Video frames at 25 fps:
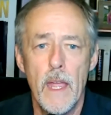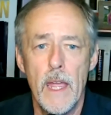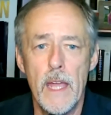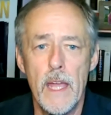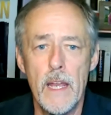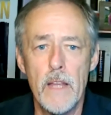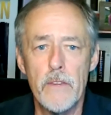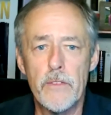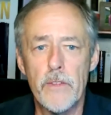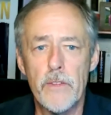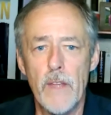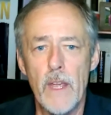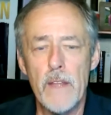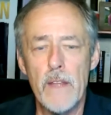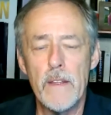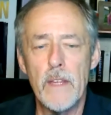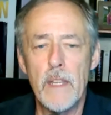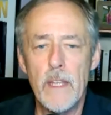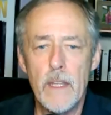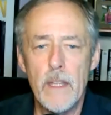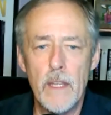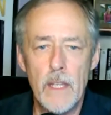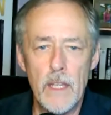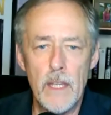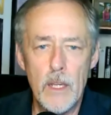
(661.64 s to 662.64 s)
And it said
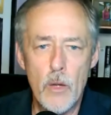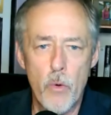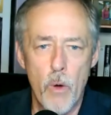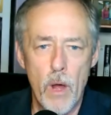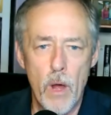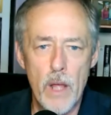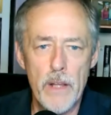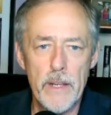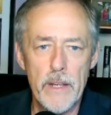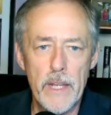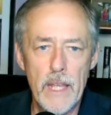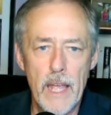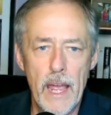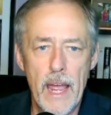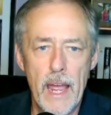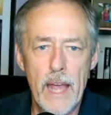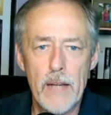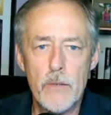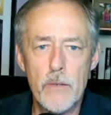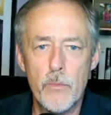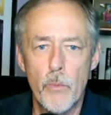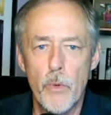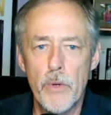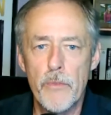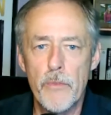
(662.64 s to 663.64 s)
the Equality
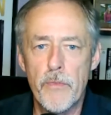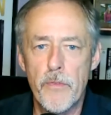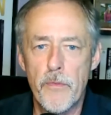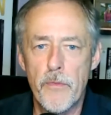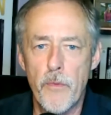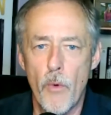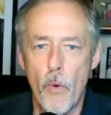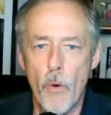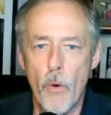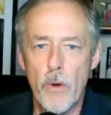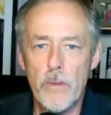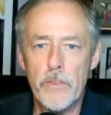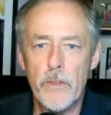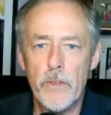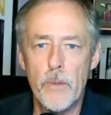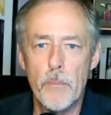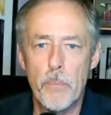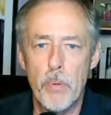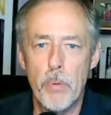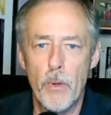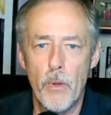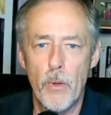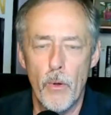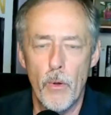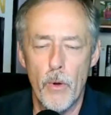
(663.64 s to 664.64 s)
Act would force
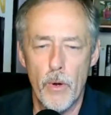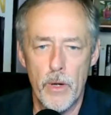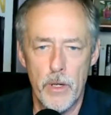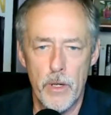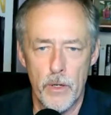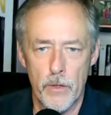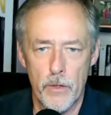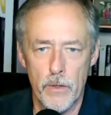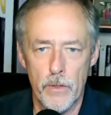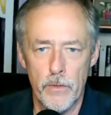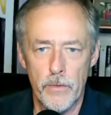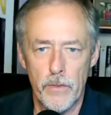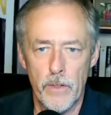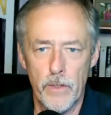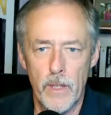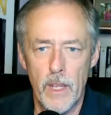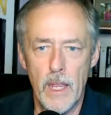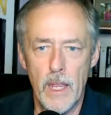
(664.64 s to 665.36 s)
employers